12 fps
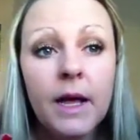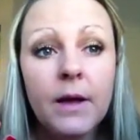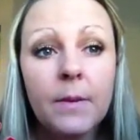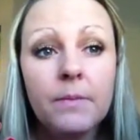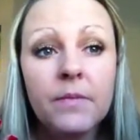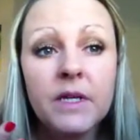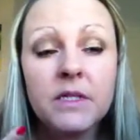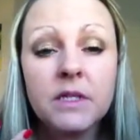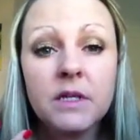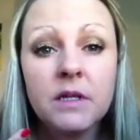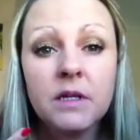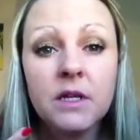
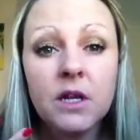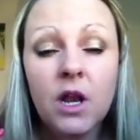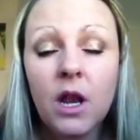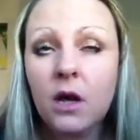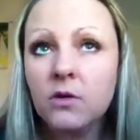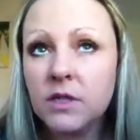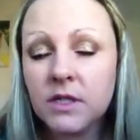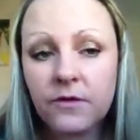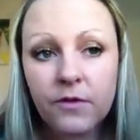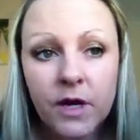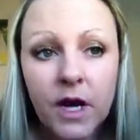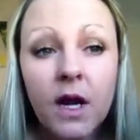There's loads of
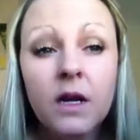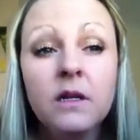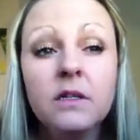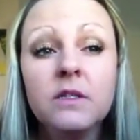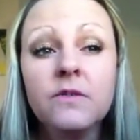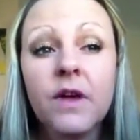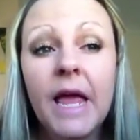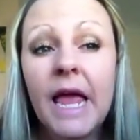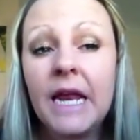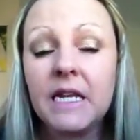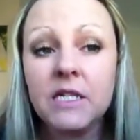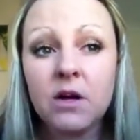different colours for
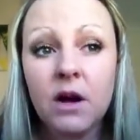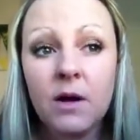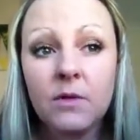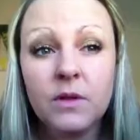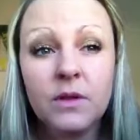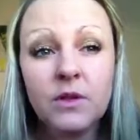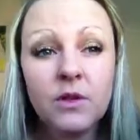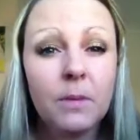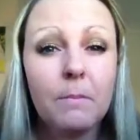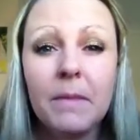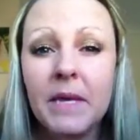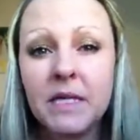any type. You
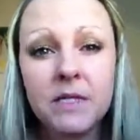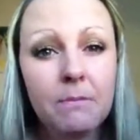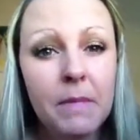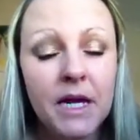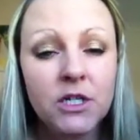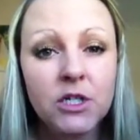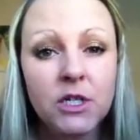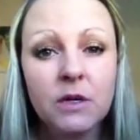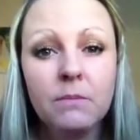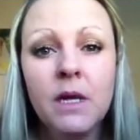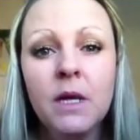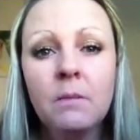can mix and match
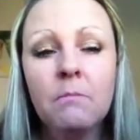them.